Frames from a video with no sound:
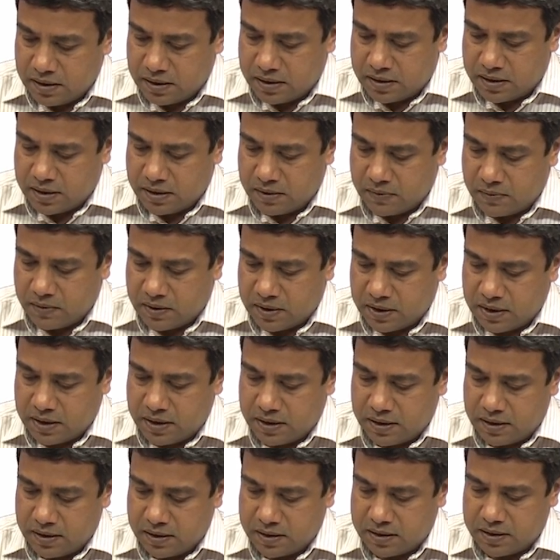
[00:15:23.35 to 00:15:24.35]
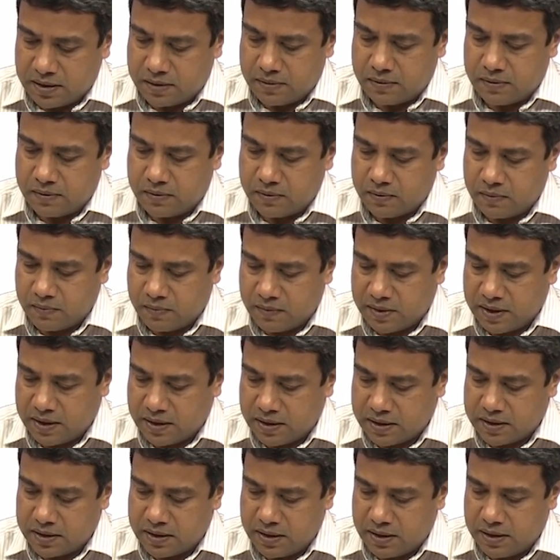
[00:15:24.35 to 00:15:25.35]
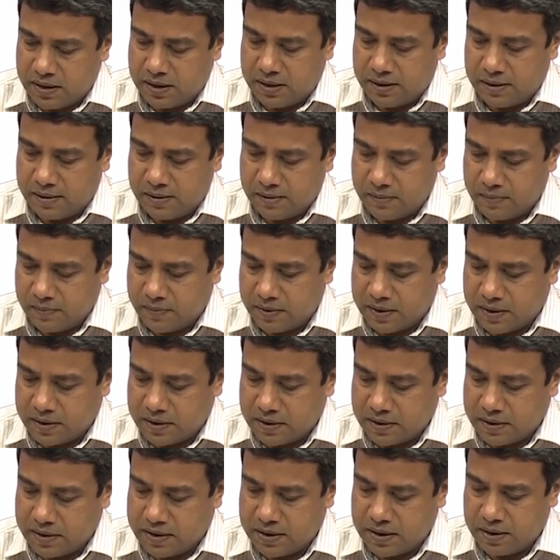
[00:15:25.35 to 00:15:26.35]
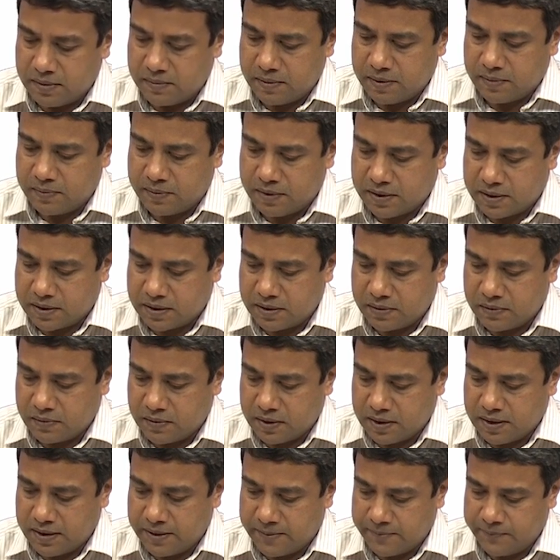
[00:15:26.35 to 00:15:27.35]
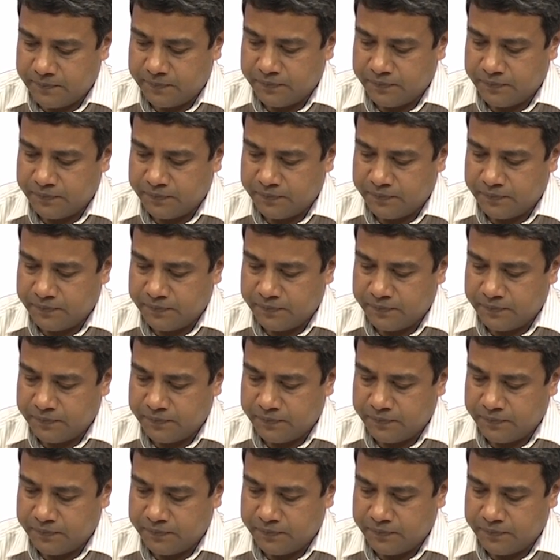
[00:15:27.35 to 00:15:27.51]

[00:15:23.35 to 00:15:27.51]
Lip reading: Jy is equal to minus d partial c by partial y,